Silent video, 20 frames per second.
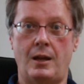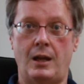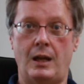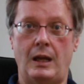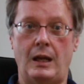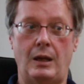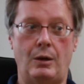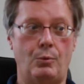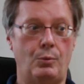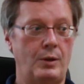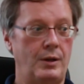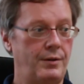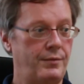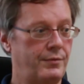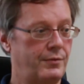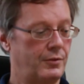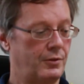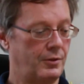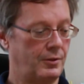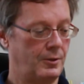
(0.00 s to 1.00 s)

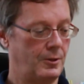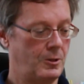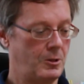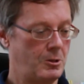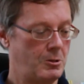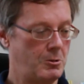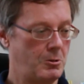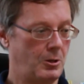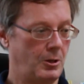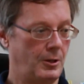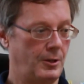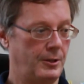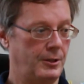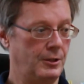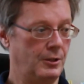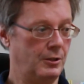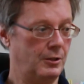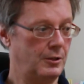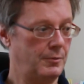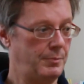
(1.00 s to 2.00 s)
However,
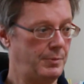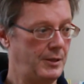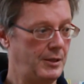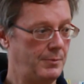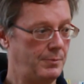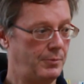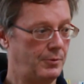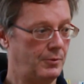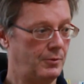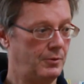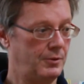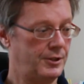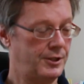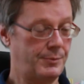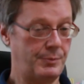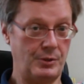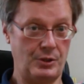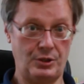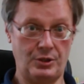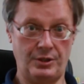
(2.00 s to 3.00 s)
younger people,
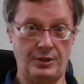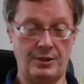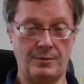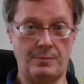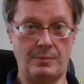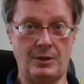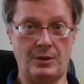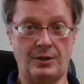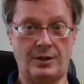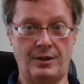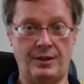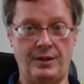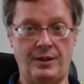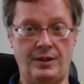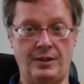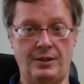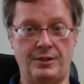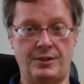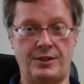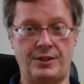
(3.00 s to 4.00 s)
especially in American
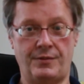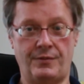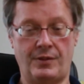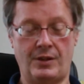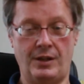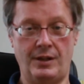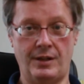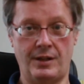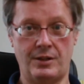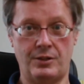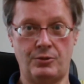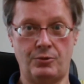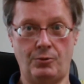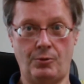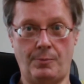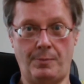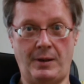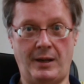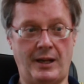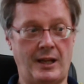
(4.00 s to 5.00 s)
English, have gotten into a
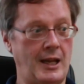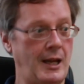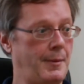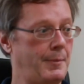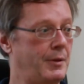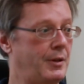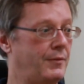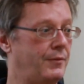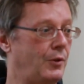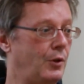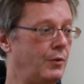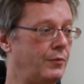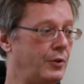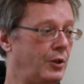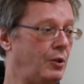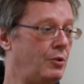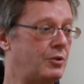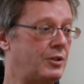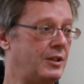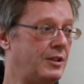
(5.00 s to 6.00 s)
bad habit of
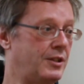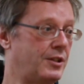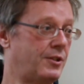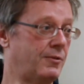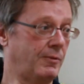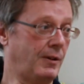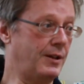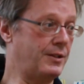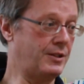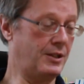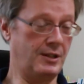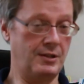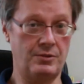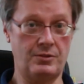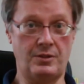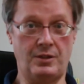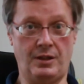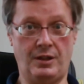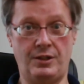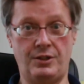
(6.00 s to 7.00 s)
overusing this rising
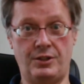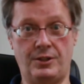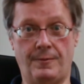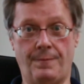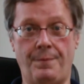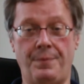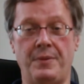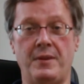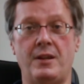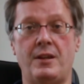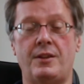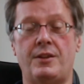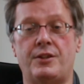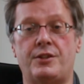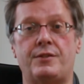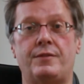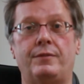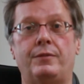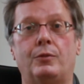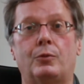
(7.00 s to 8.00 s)
intonation, this
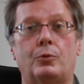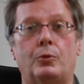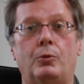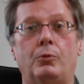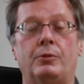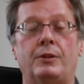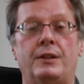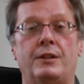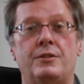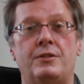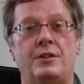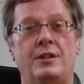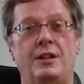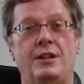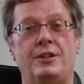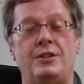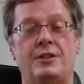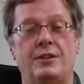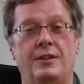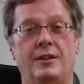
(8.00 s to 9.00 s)
floor-holding
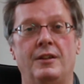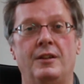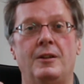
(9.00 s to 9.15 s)
intonation.